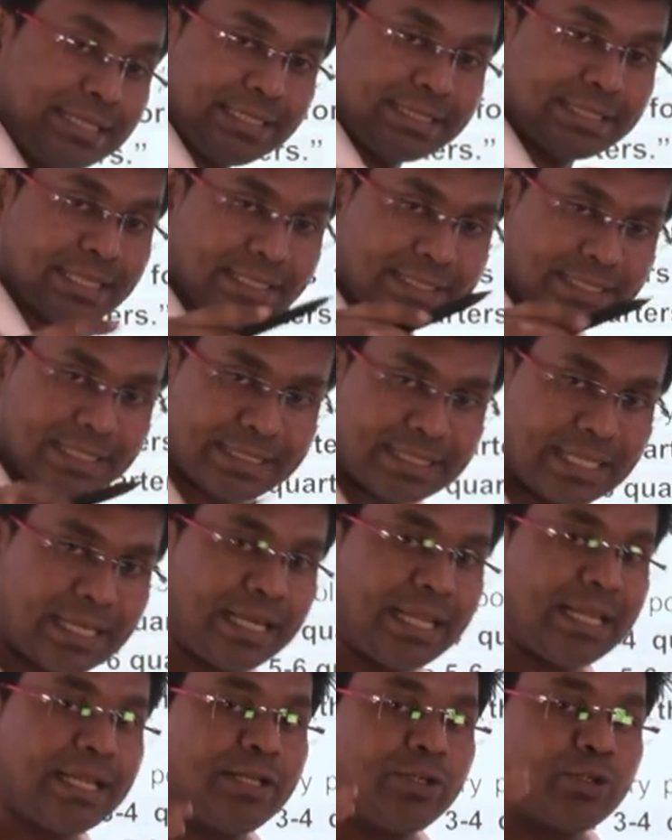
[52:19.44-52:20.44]
he suggests
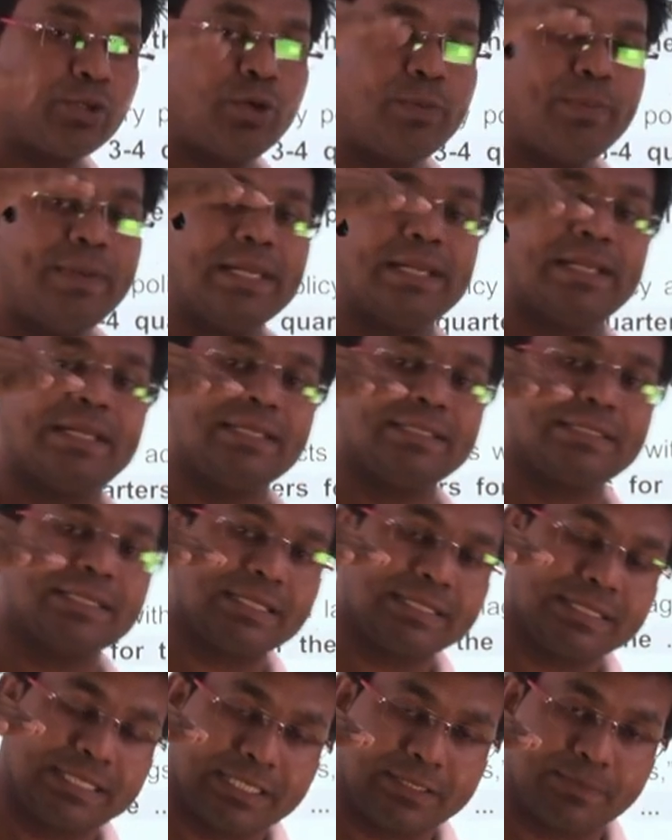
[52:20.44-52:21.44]
that it should be increased
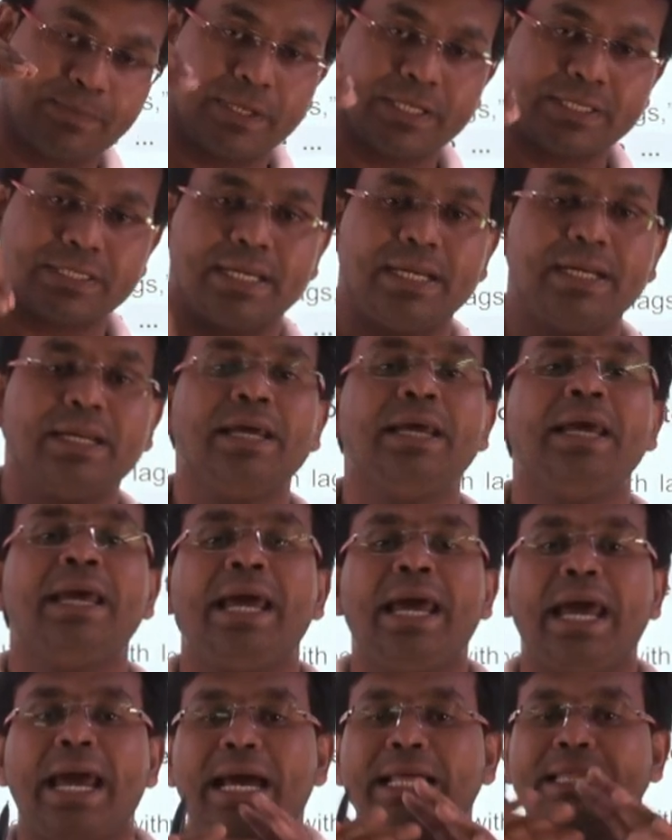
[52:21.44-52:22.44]
at 6%,
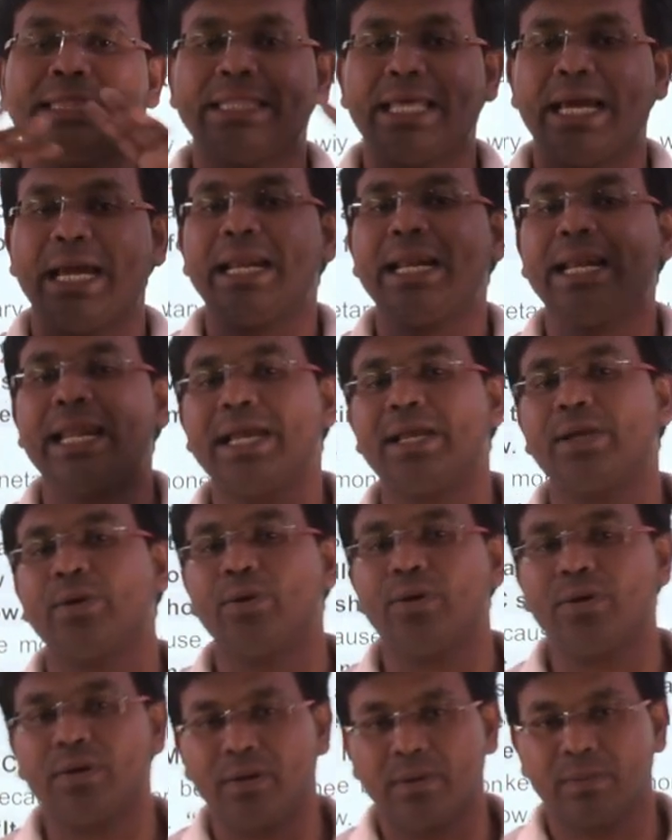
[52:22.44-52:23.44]
and then
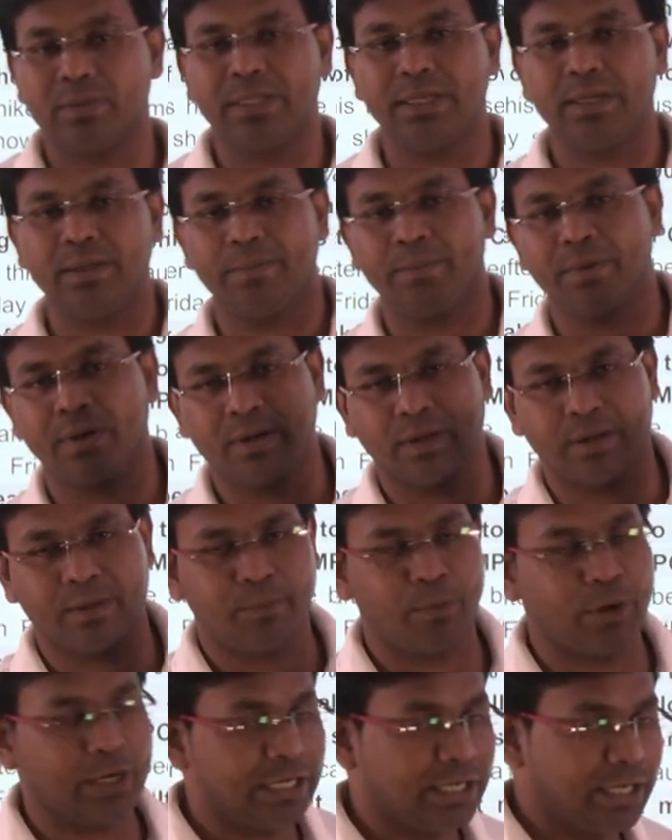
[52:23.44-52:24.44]
the
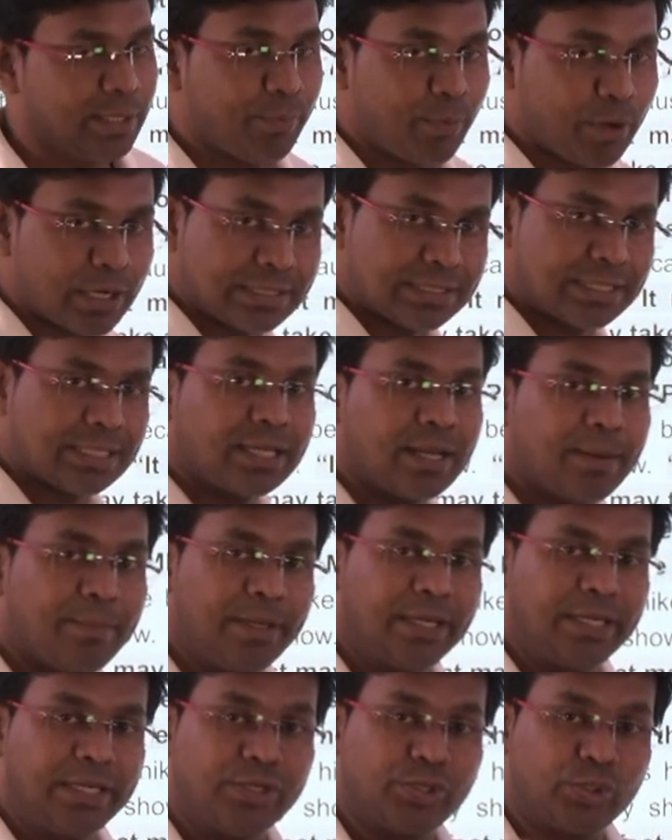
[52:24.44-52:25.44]
Monetary Policy
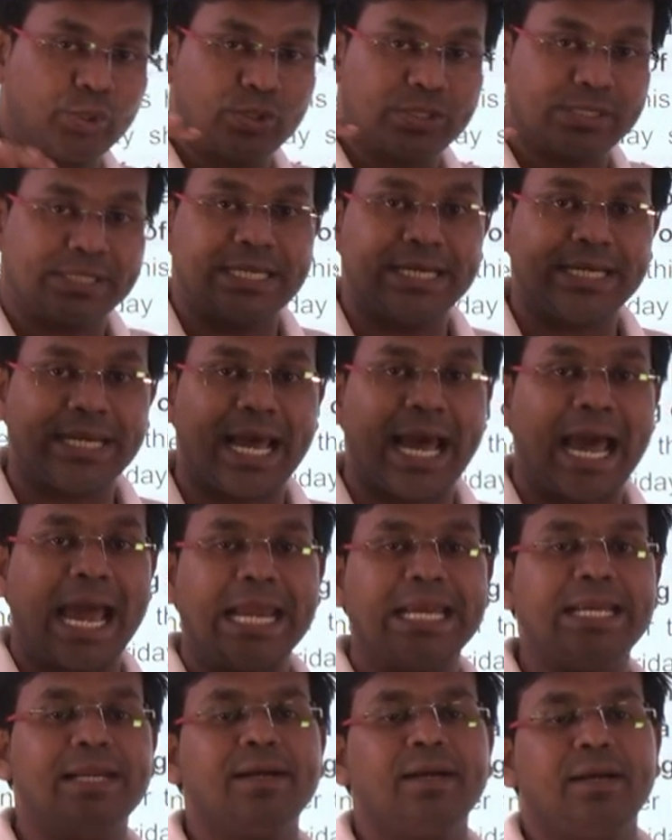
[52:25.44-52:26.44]
Committee should sit
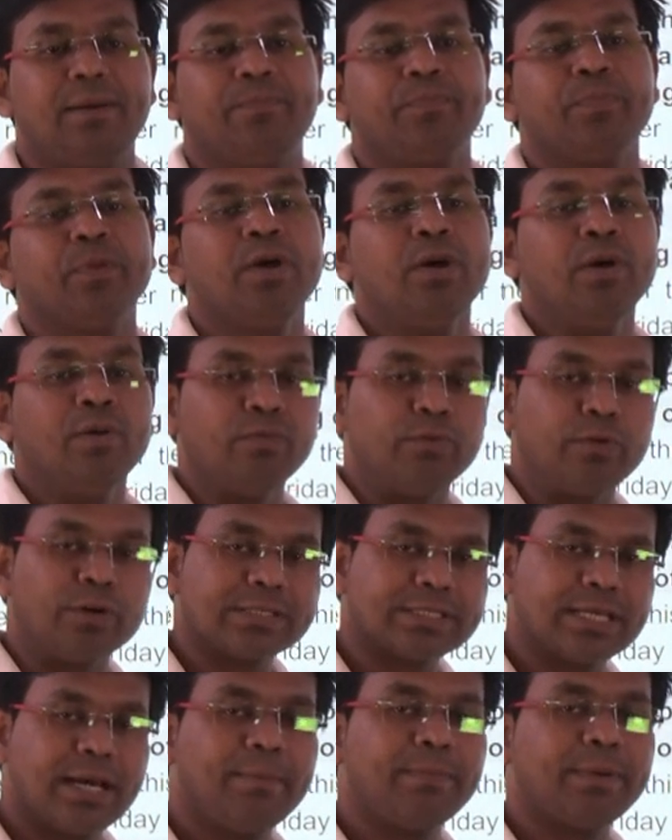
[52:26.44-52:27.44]
idle
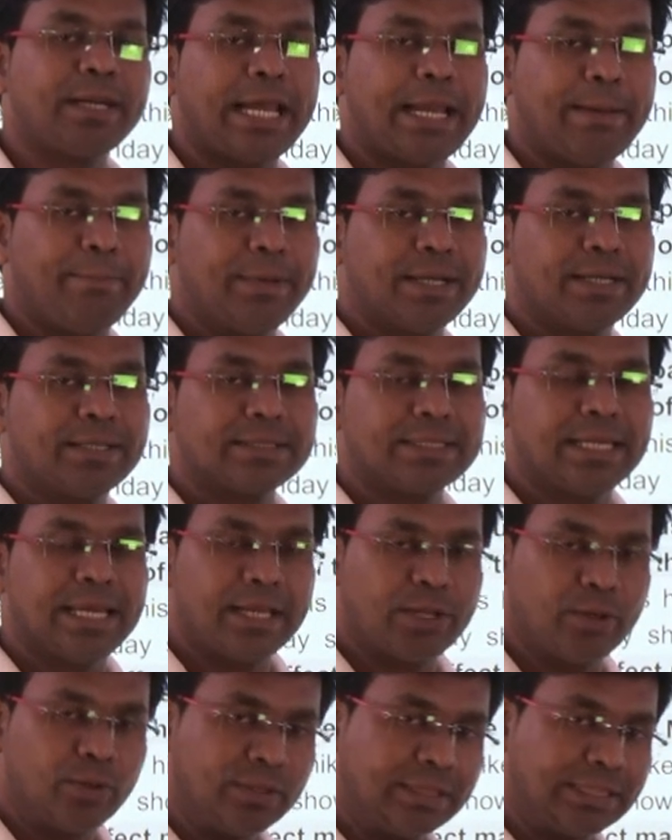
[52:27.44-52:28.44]
for some time, because
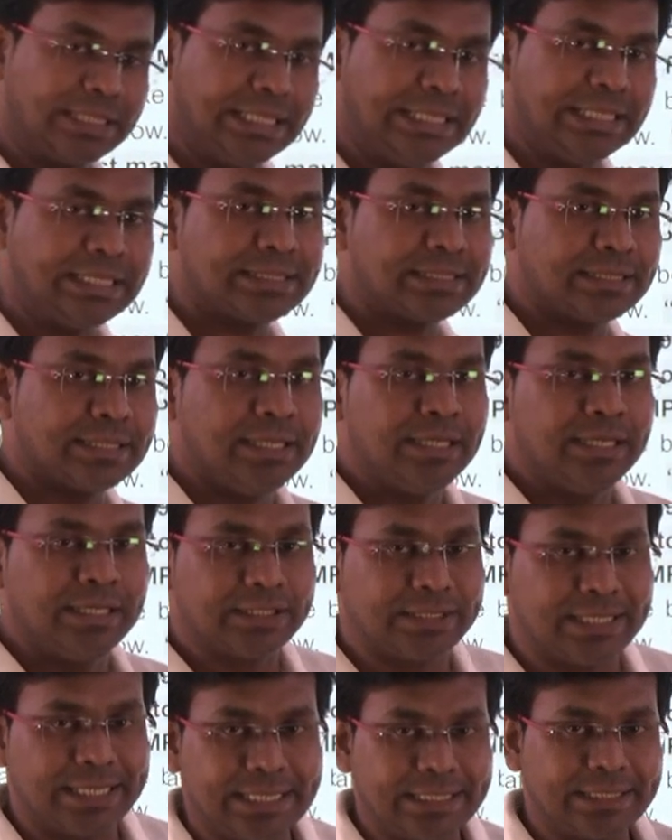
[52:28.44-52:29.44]
these
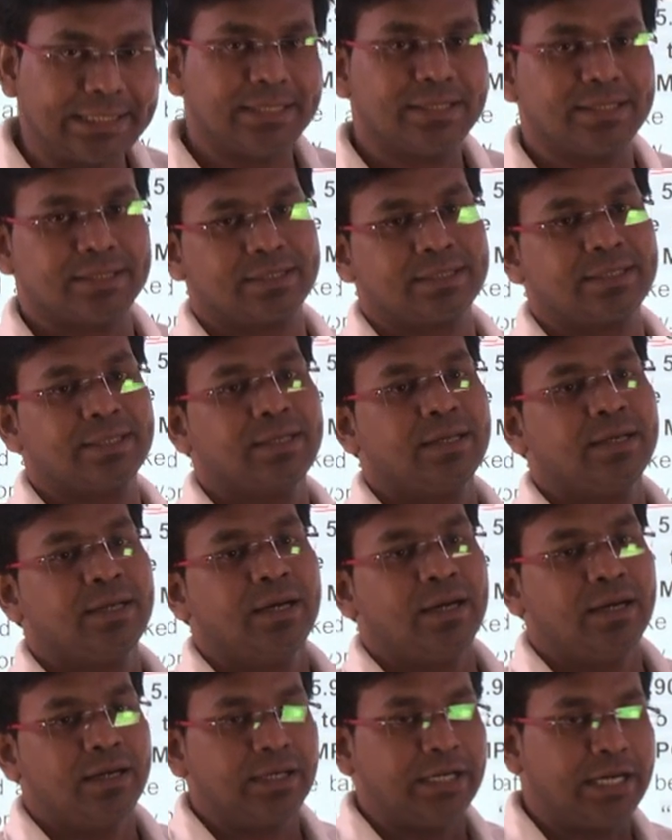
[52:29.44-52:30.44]
changes
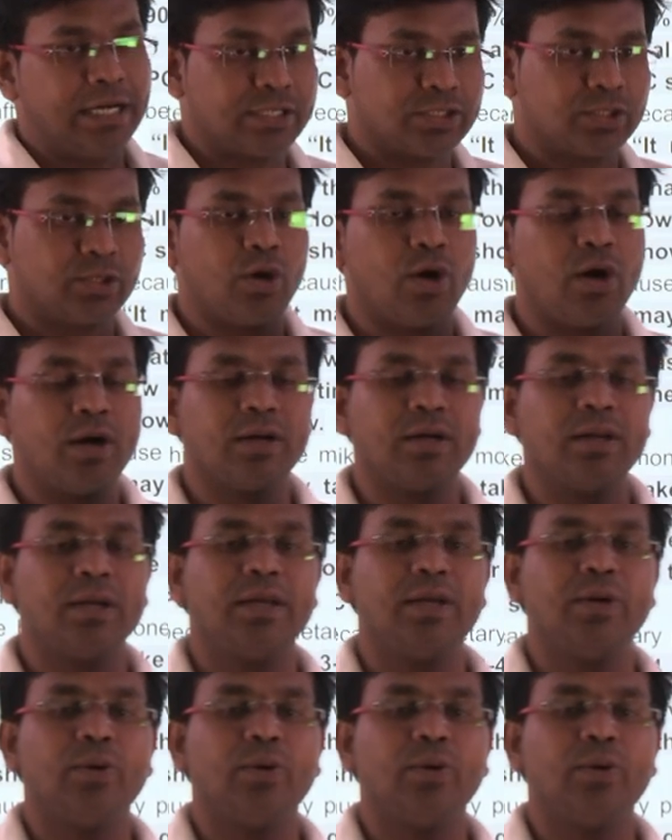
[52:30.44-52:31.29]
does not